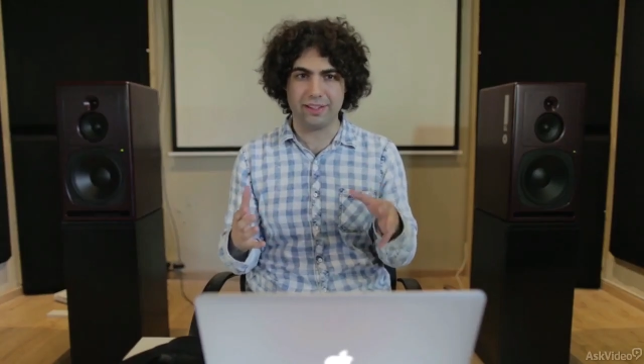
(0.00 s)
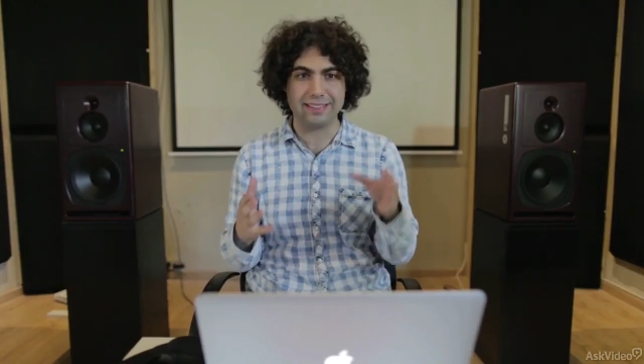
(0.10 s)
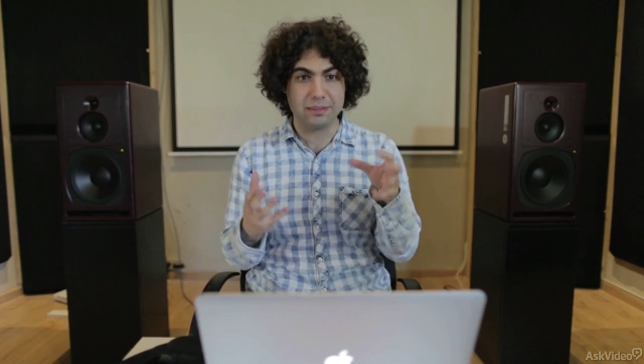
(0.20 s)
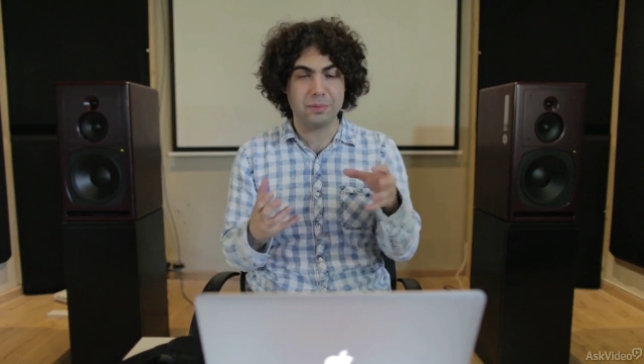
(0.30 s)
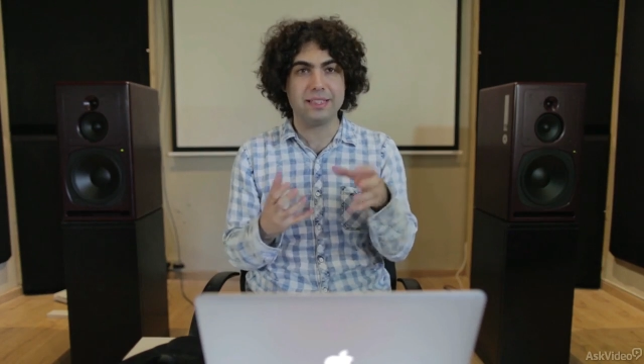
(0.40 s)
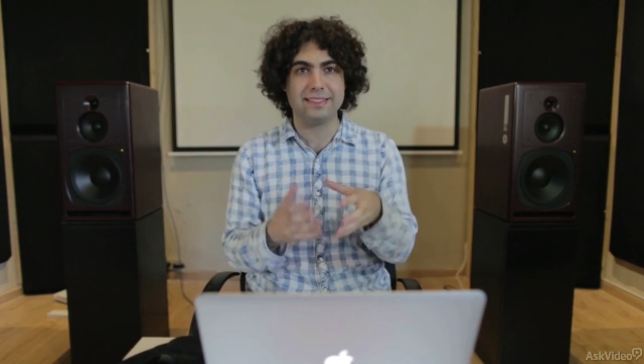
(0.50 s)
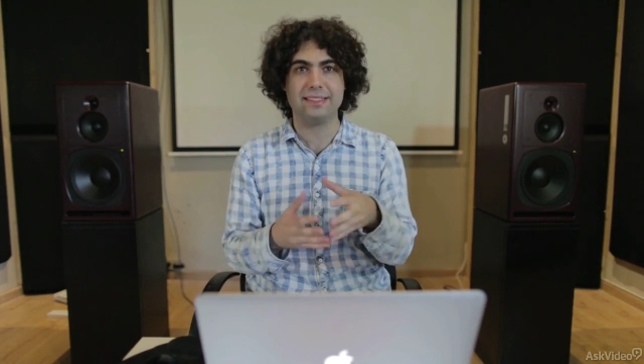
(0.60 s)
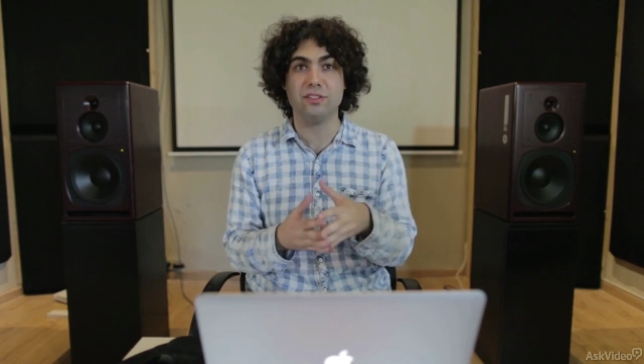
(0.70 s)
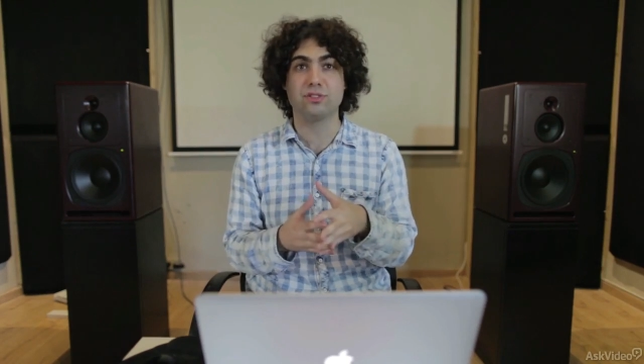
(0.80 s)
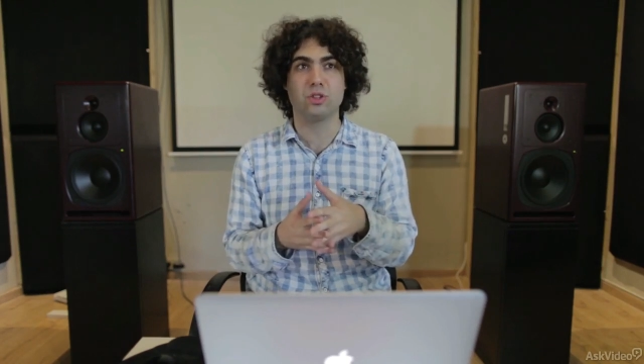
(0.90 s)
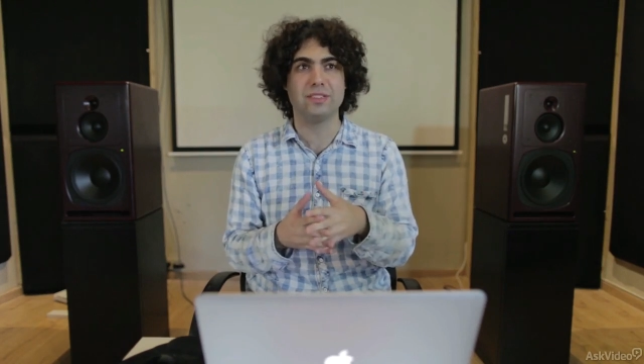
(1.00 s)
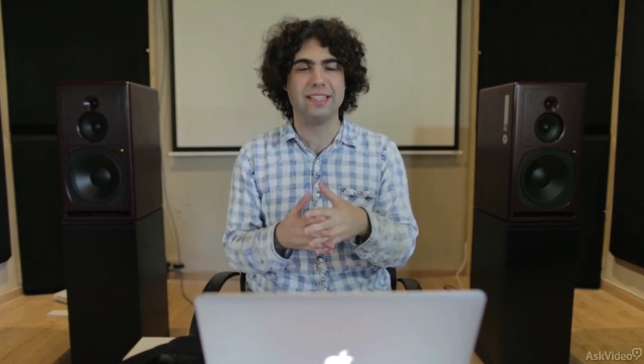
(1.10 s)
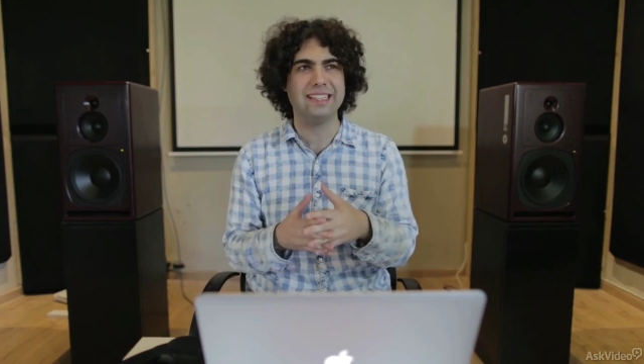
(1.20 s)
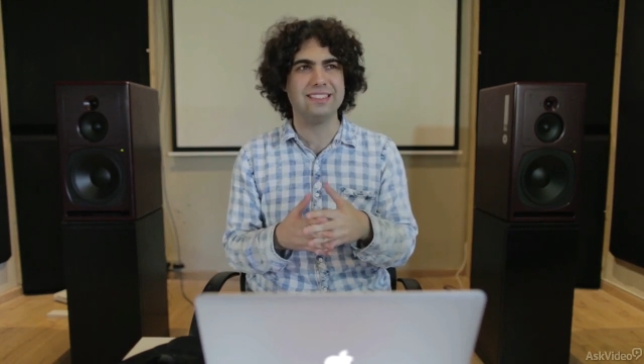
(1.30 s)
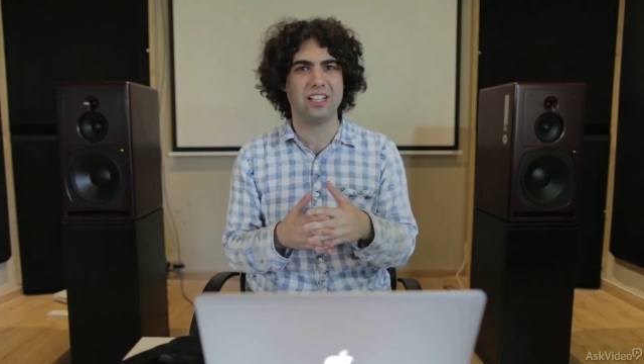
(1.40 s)
the cymbal itself
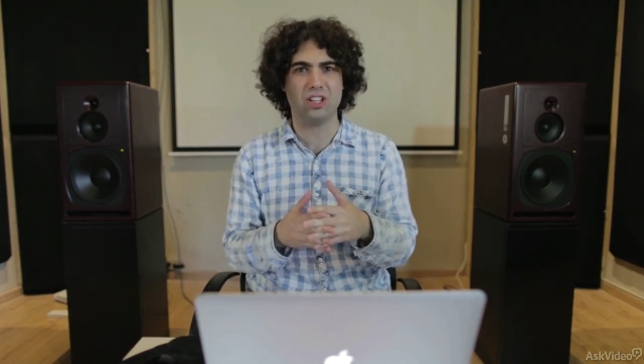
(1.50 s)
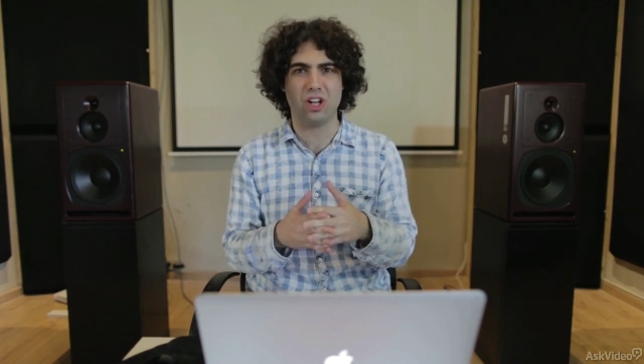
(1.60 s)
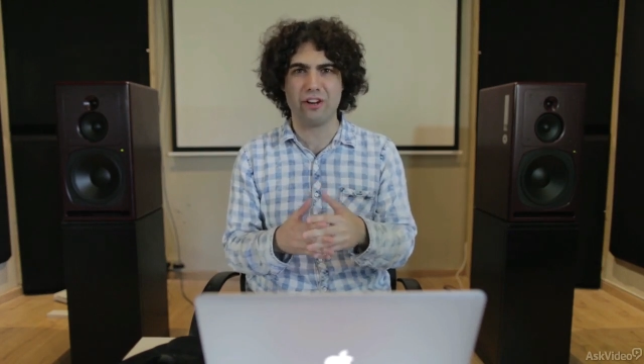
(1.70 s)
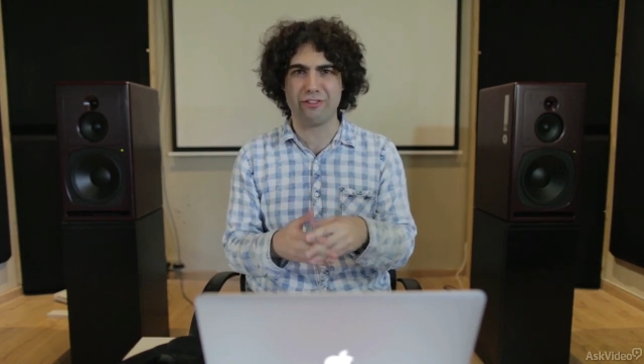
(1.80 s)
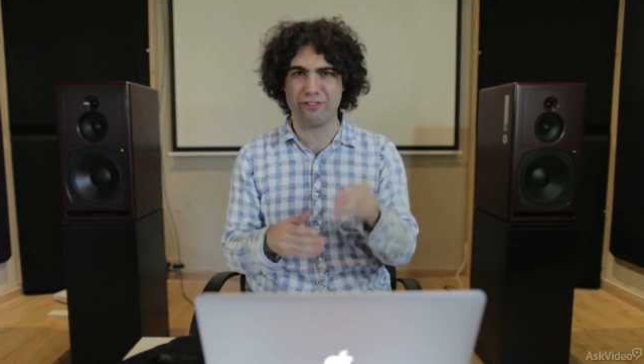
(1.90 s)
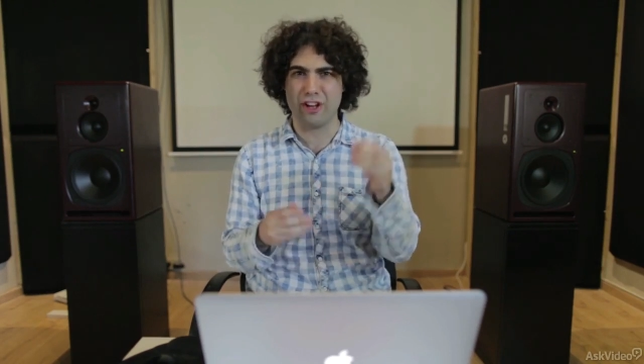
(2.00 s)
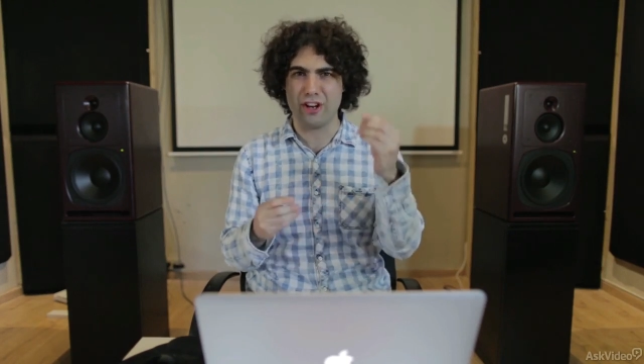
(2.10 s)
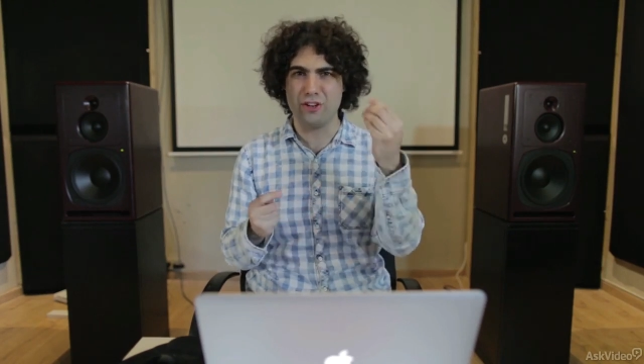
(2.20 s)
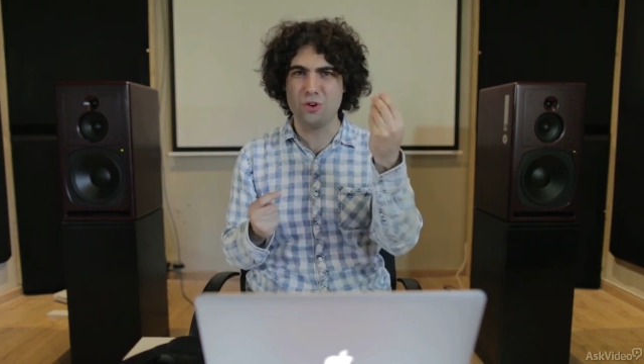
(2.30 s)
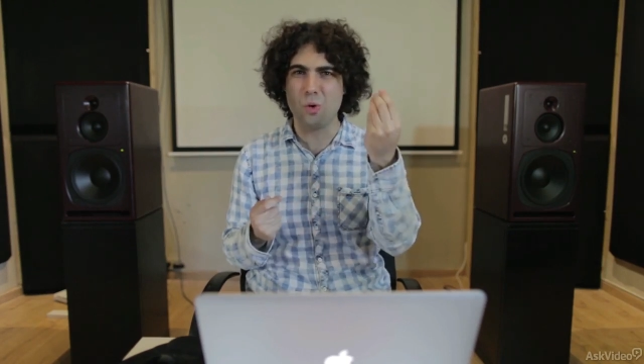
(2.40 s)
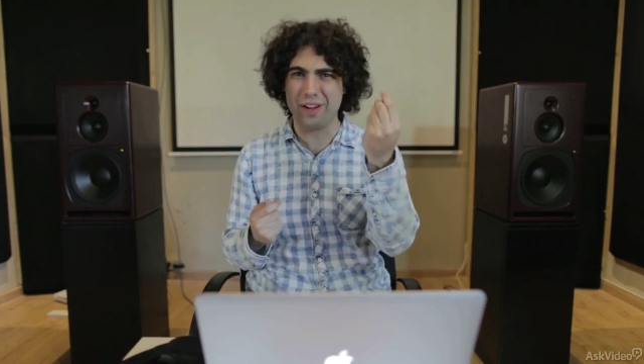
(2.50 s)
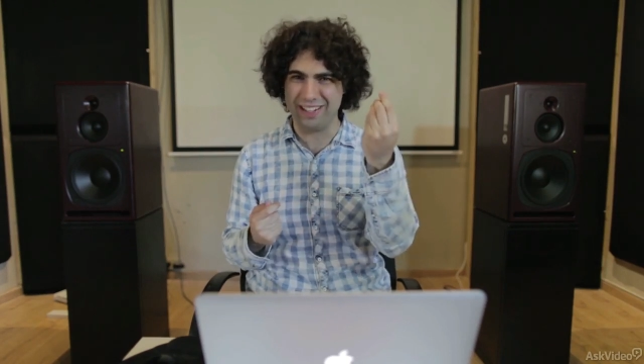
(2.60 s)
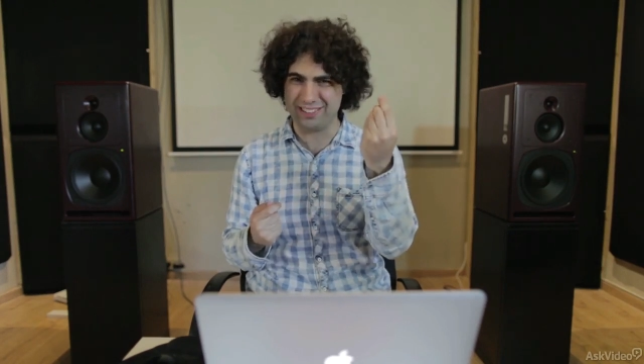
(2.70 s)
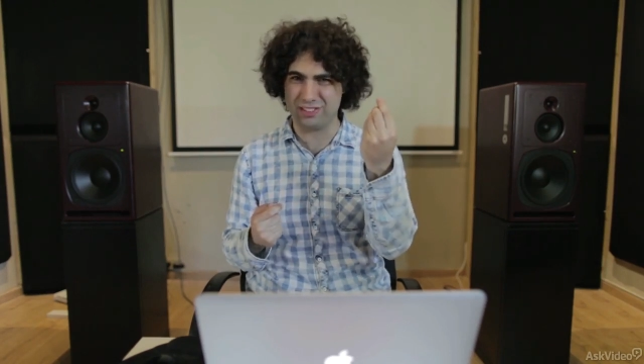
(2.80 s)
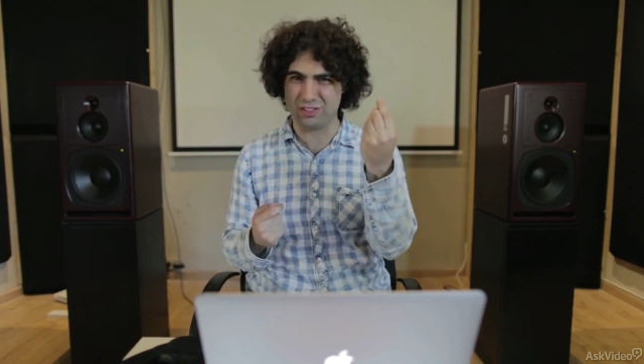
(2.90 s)
contains a lot of
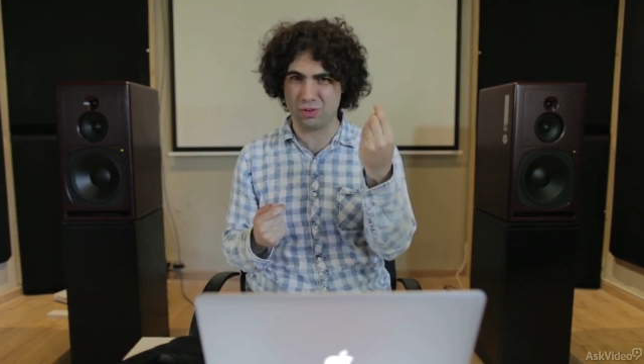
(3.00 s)
noise,